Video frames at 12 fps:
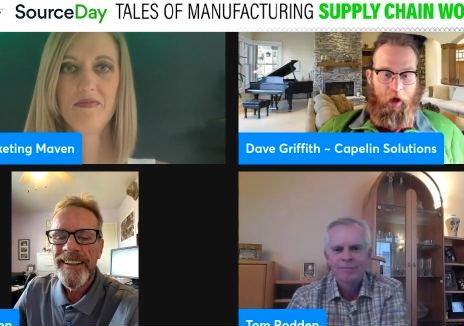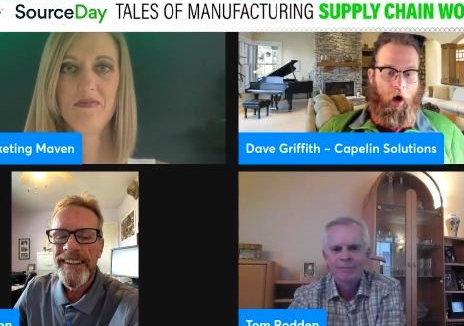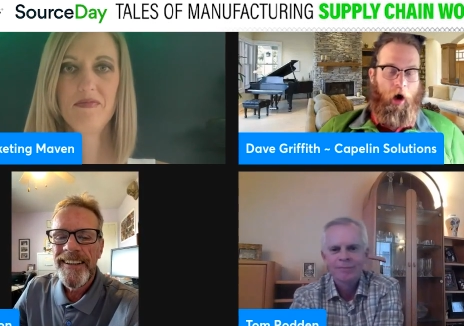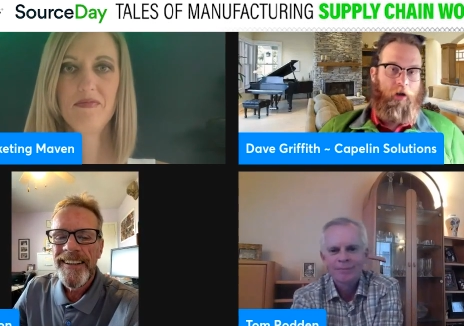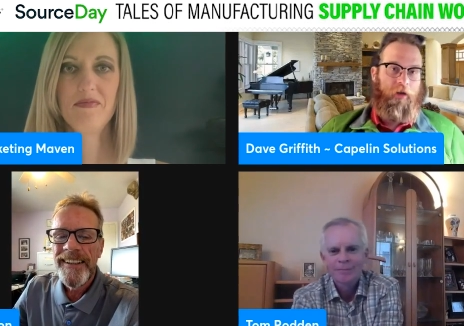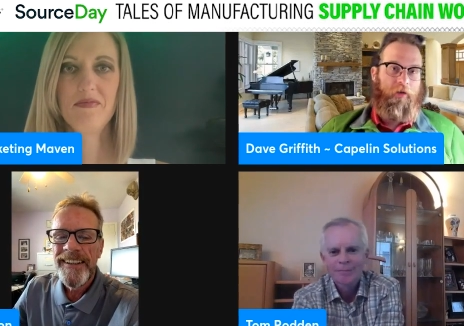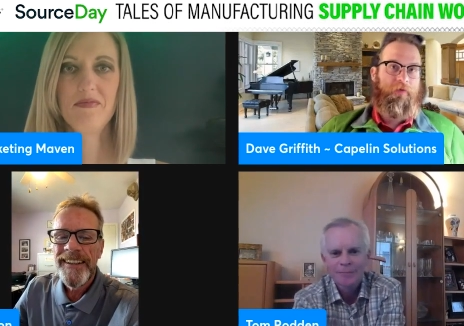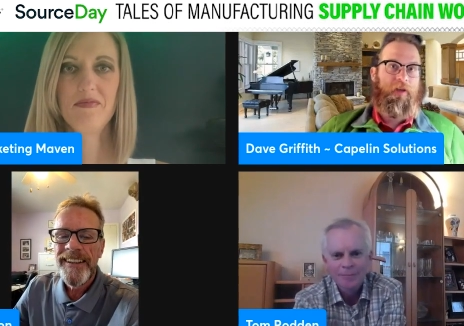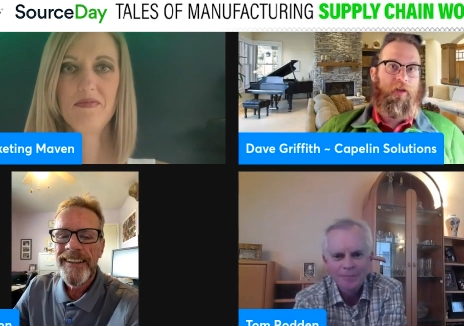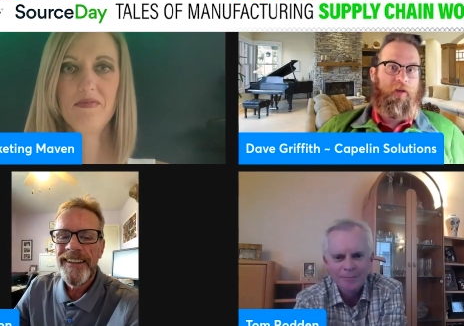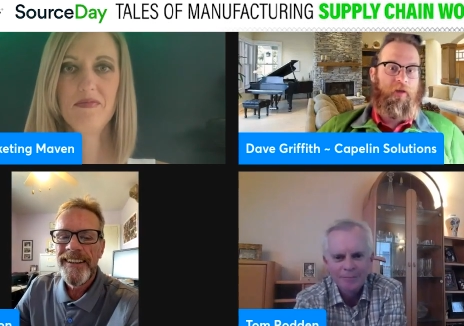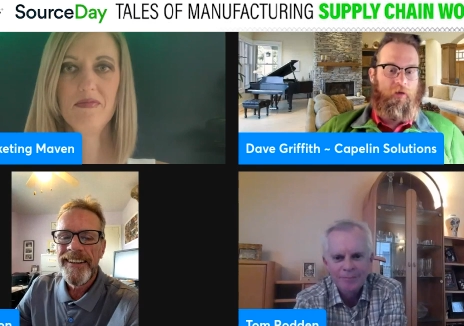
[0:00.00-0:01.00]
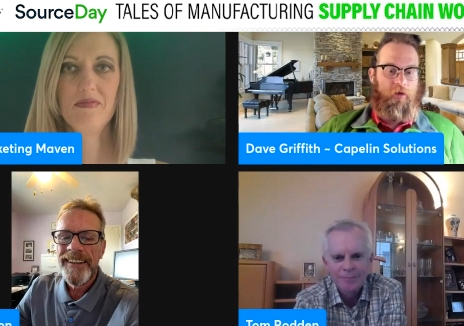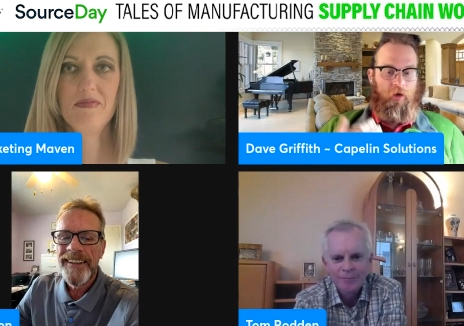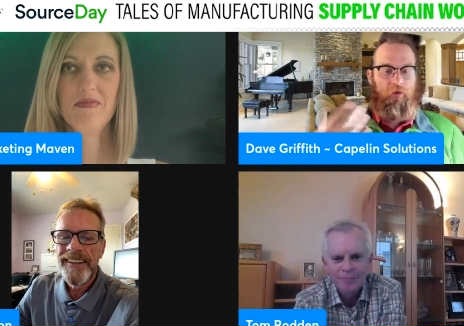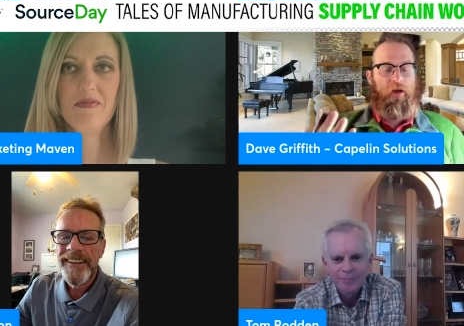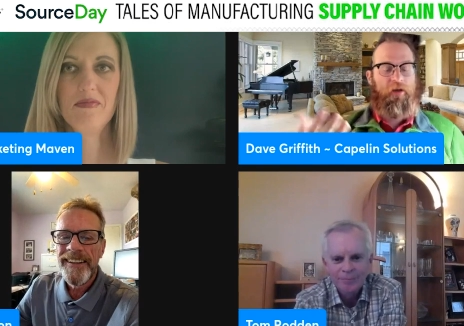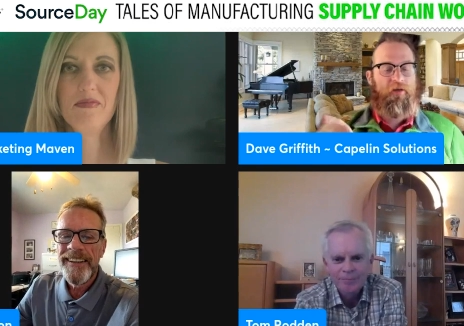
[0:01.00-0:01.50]
Speaker 1: all of the
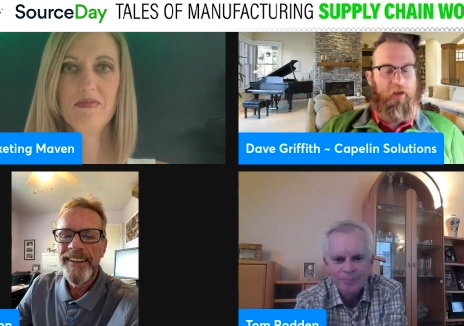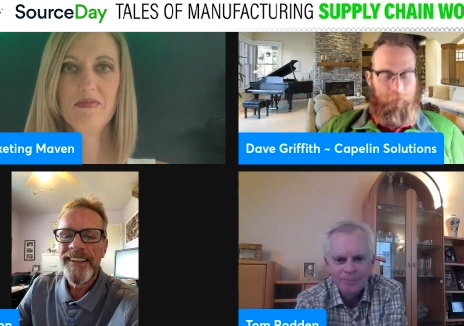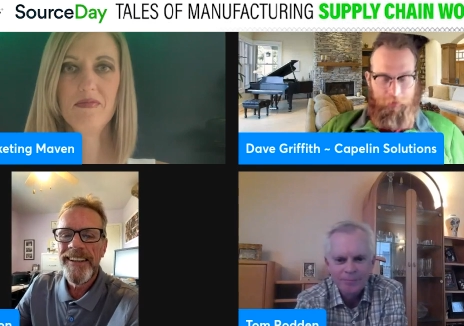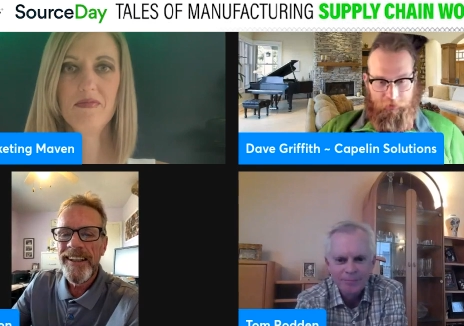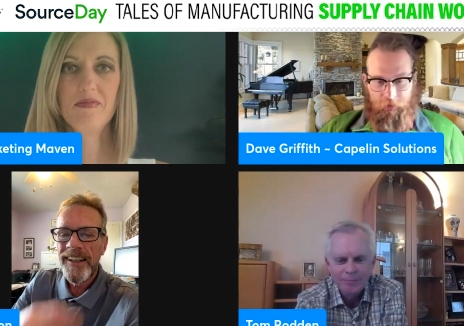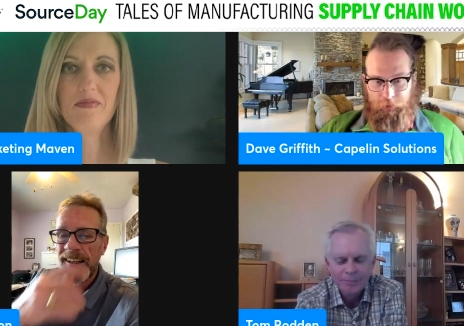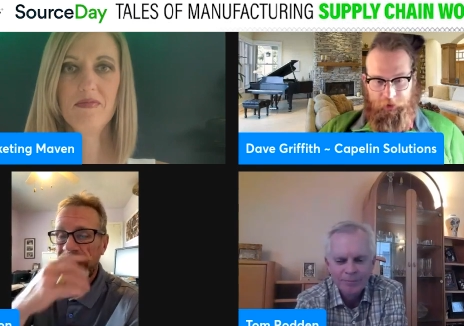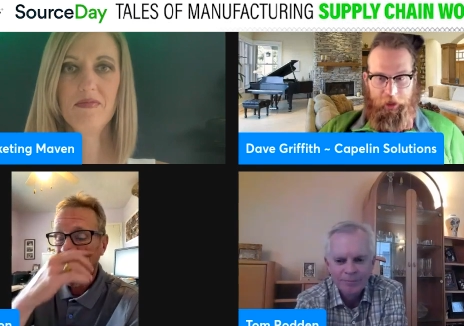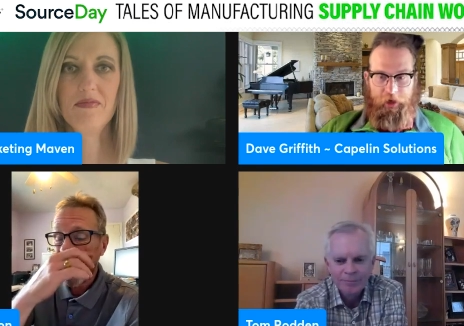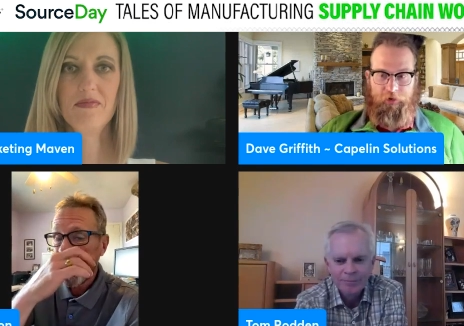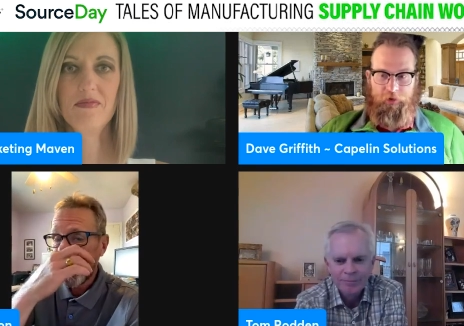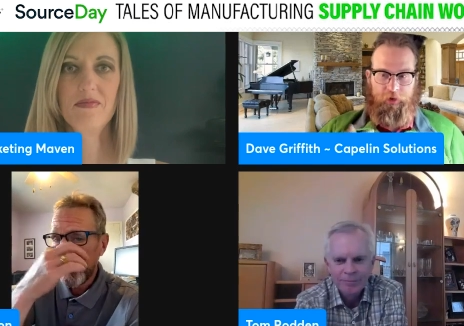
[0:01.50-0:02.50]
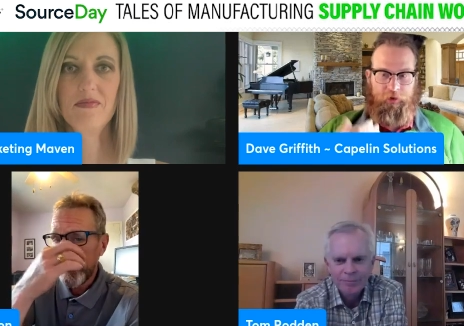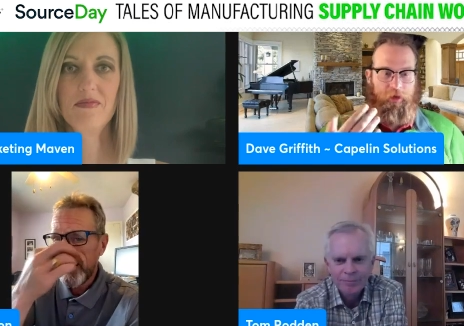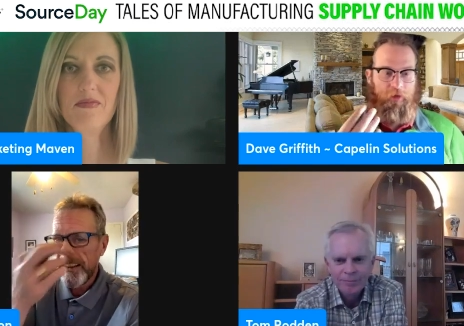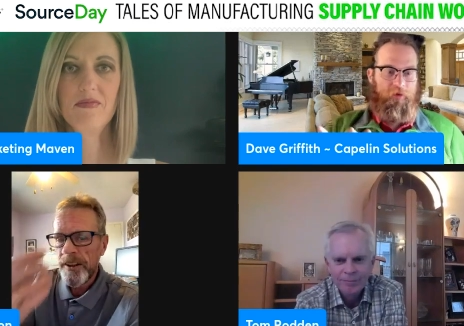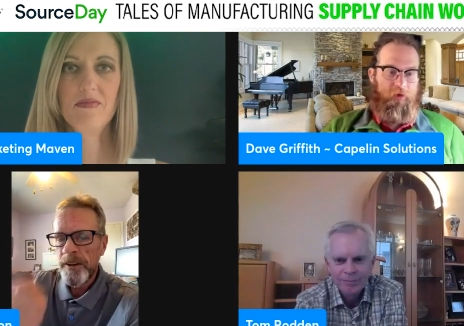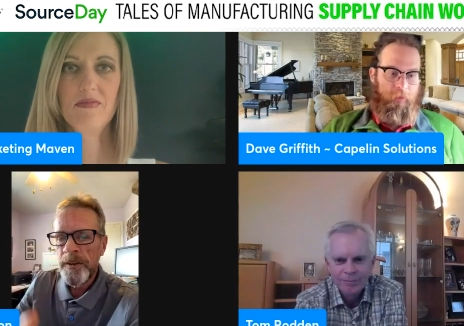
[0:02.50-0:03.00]
correct type of lubrication that
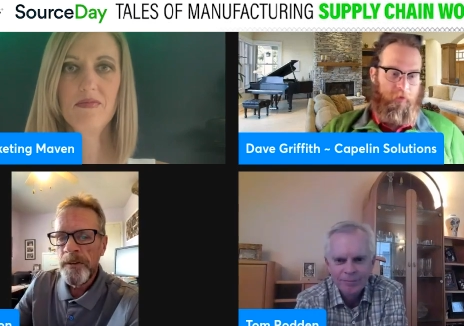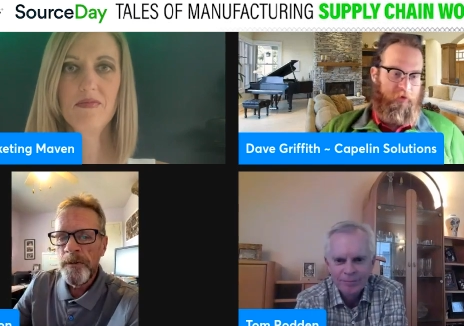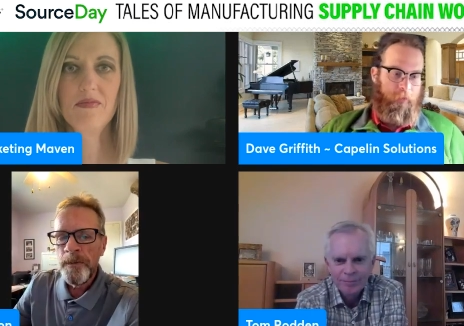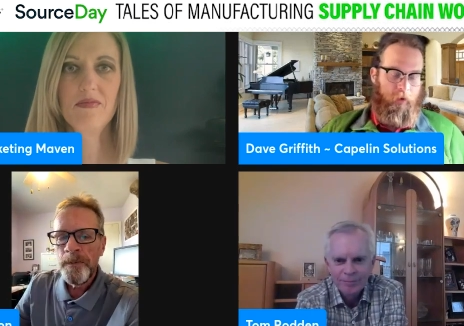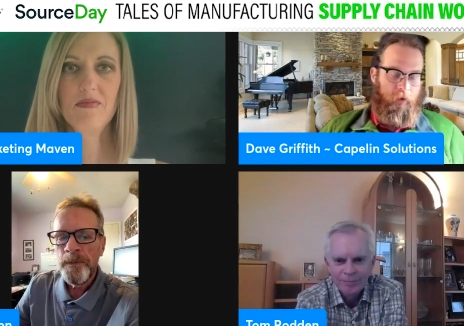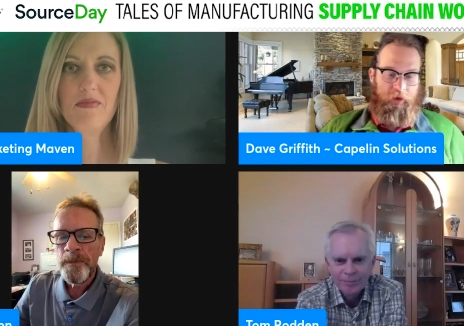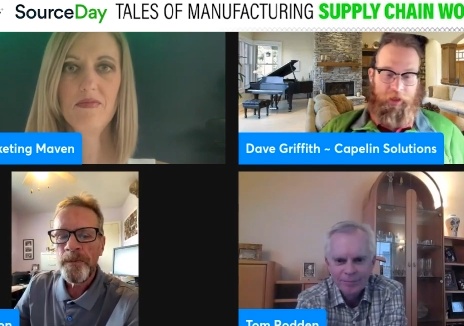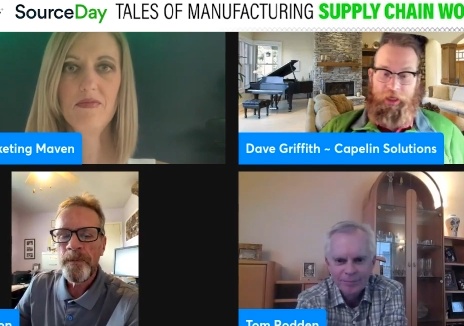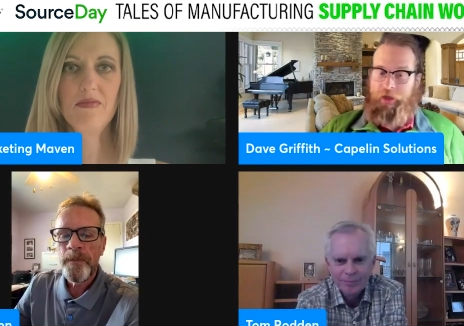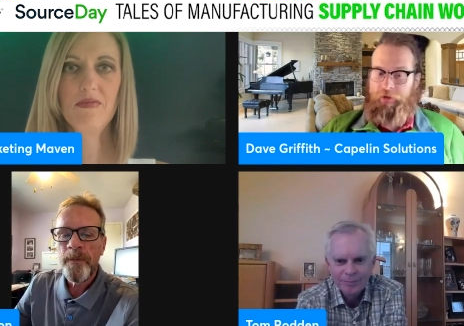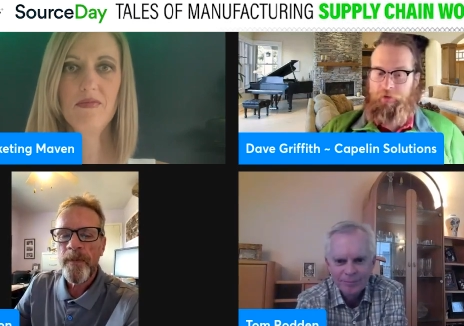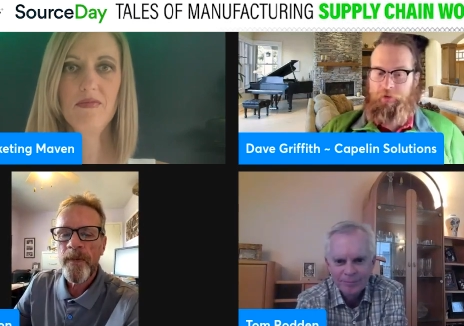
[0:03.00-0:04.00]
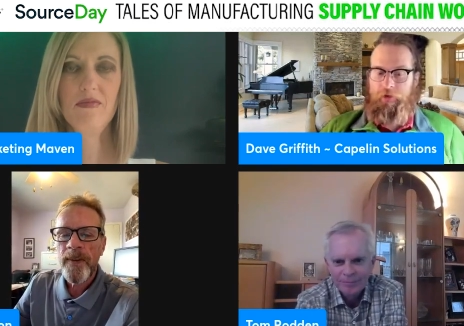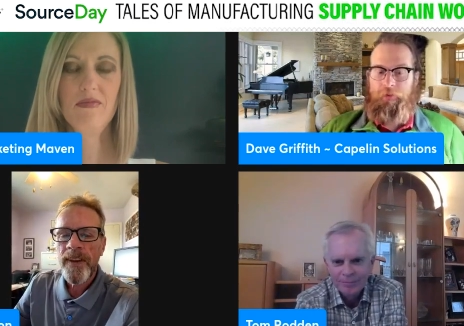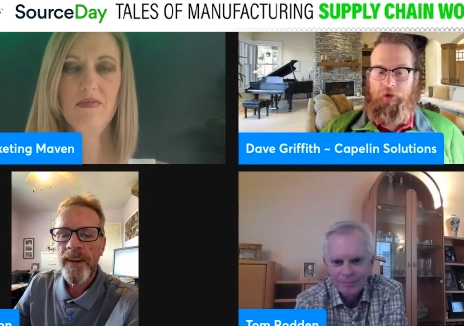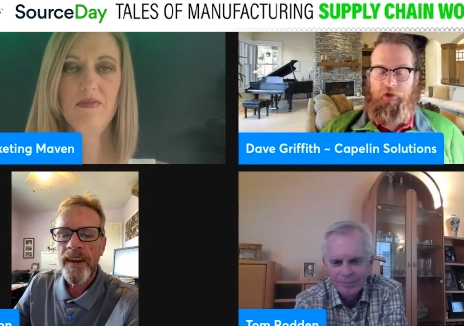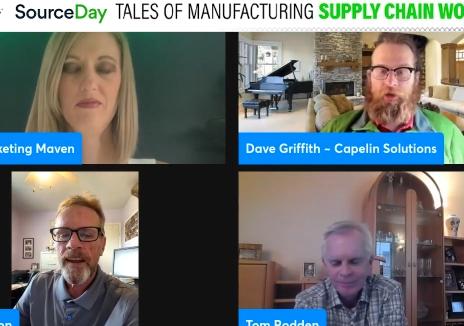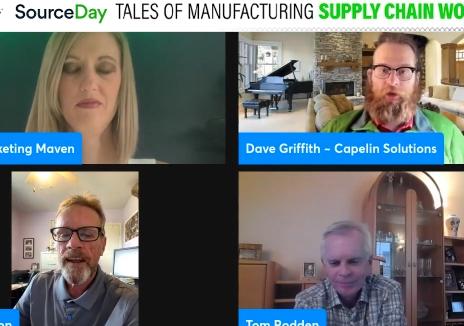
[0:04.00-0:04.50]
they were supposed to put in the
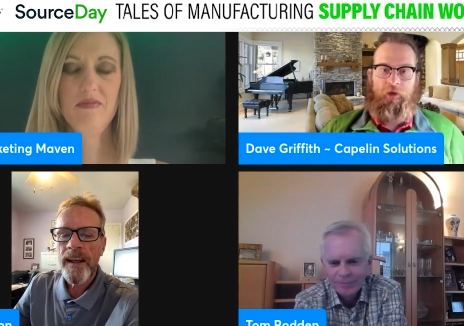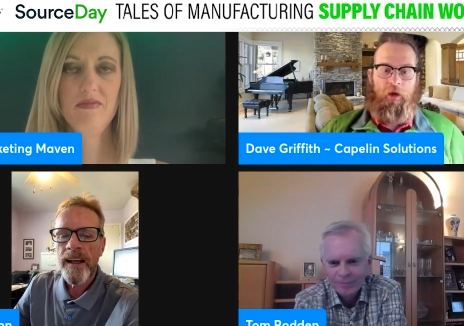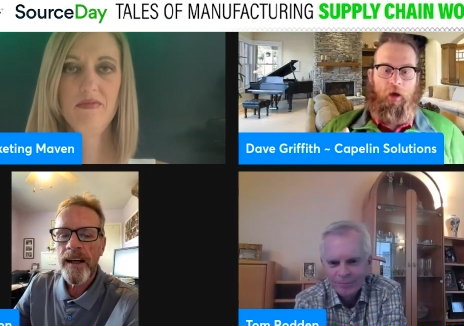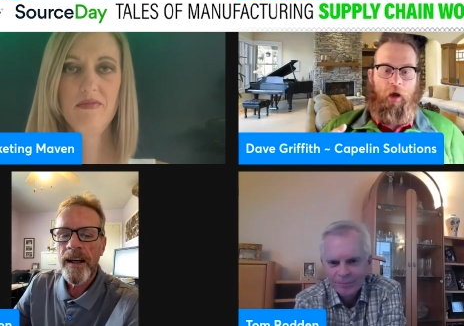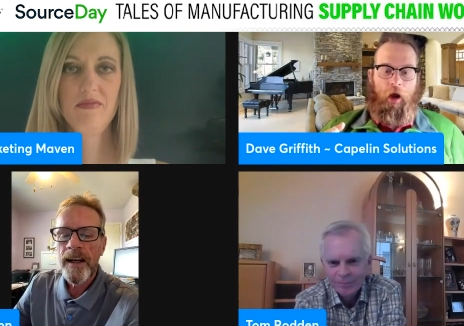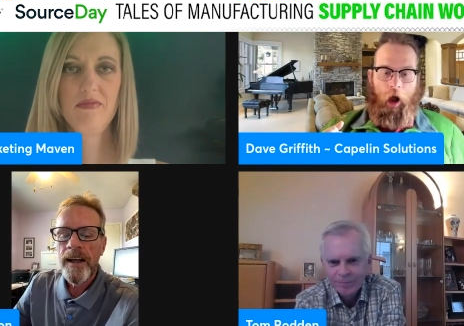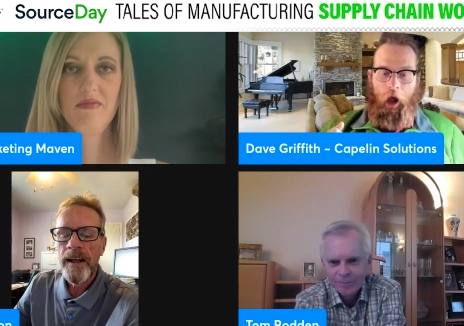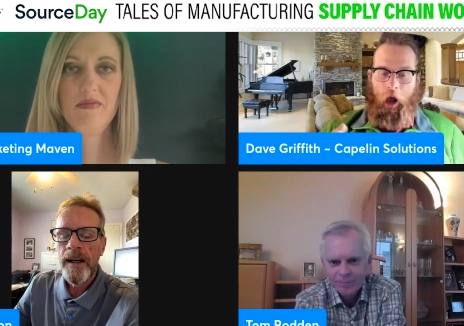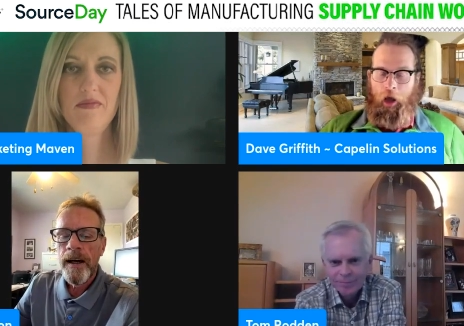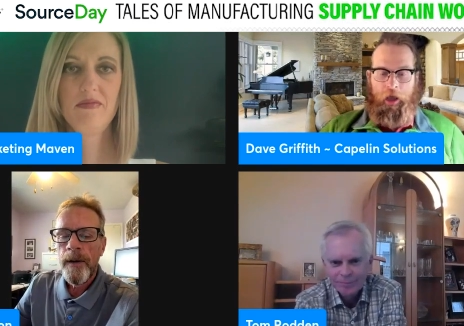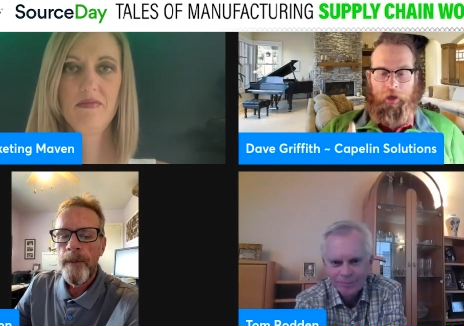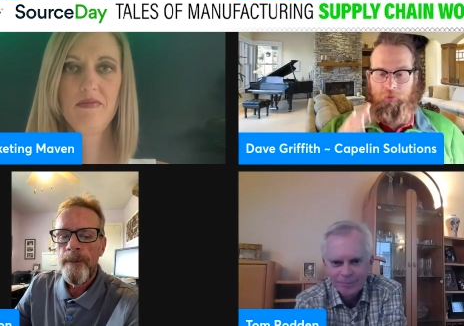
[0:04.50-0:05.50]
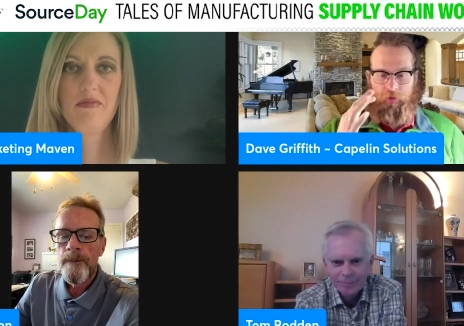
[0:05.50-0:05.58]
machine uh,